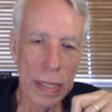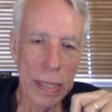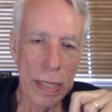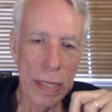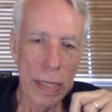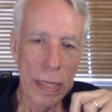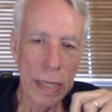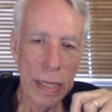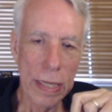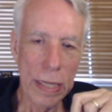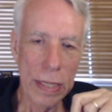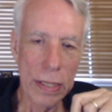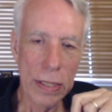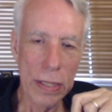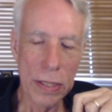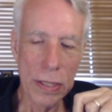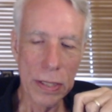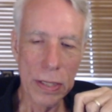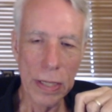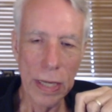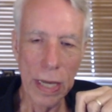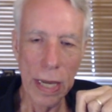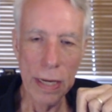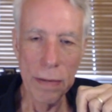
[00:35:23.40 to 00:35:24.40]
and
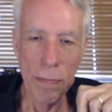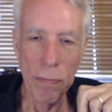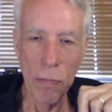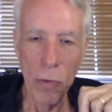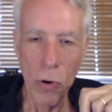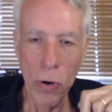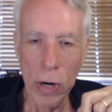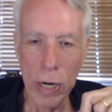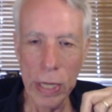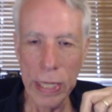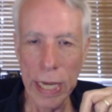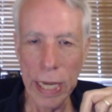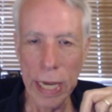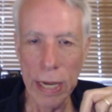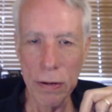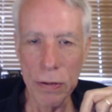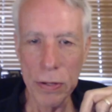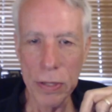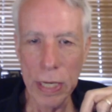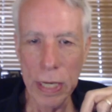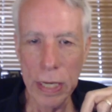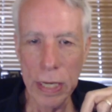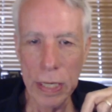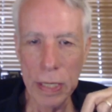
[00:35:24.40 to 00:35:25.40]
just gotten more on the
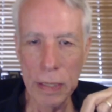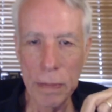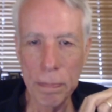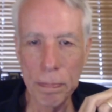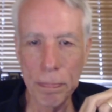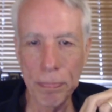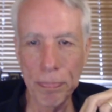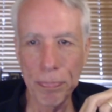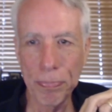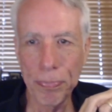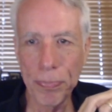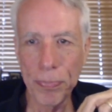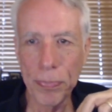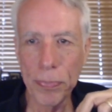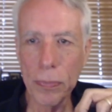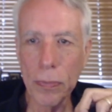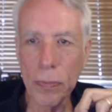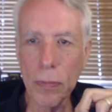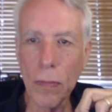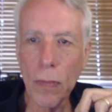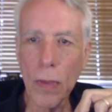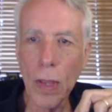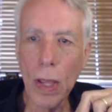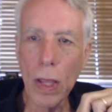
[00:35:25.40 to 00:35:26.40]
outside.
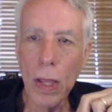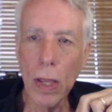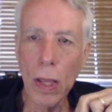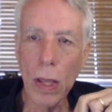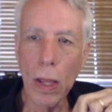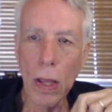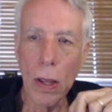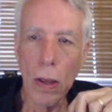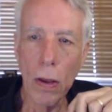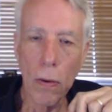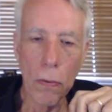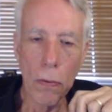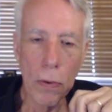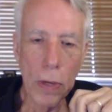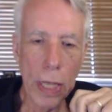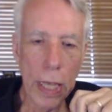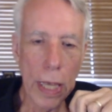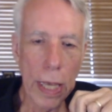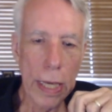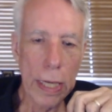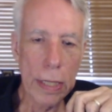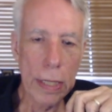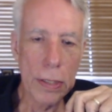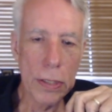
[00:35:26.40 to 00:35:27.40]

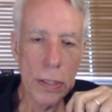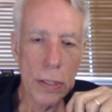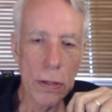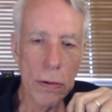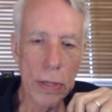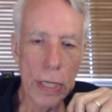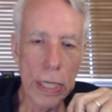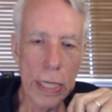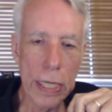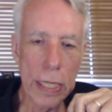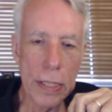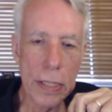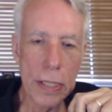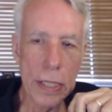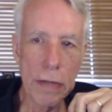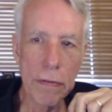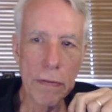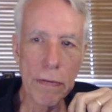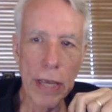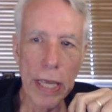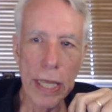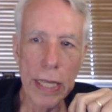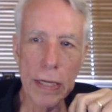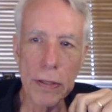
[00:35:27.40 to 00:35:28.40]
Okay, so he gets the
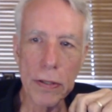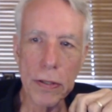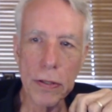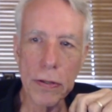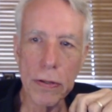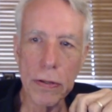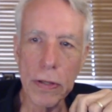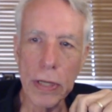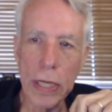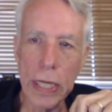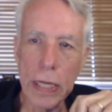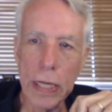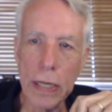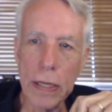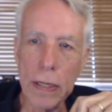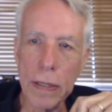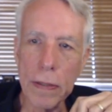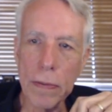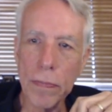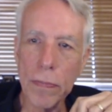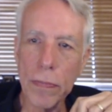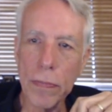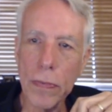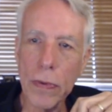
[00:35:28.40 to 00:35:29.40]
advantage through here.
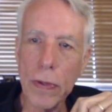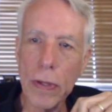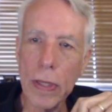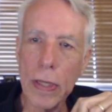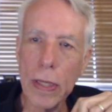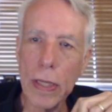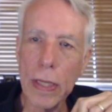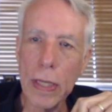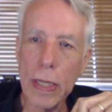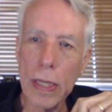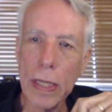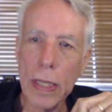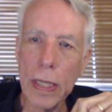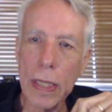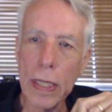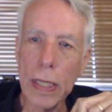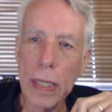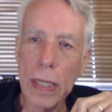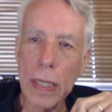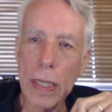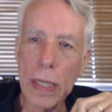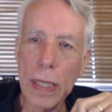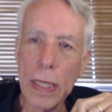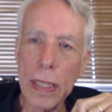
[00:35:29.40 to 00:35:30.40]

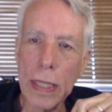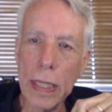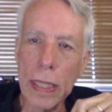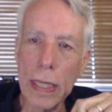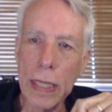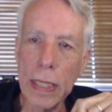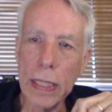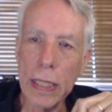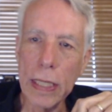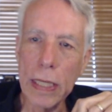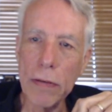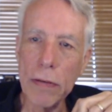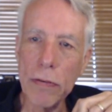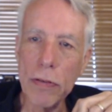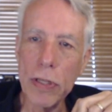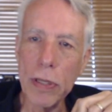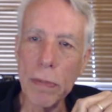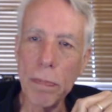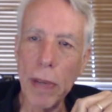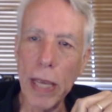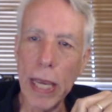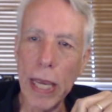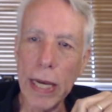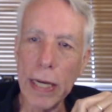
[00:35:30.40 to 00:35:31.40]
and then gives
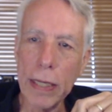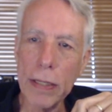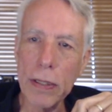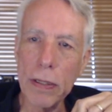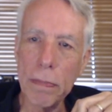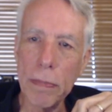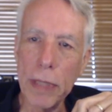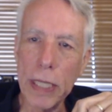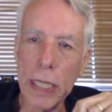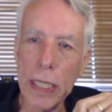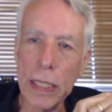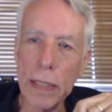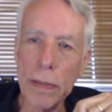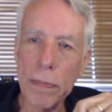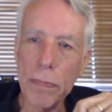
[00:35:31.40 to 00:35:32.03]
it back to me.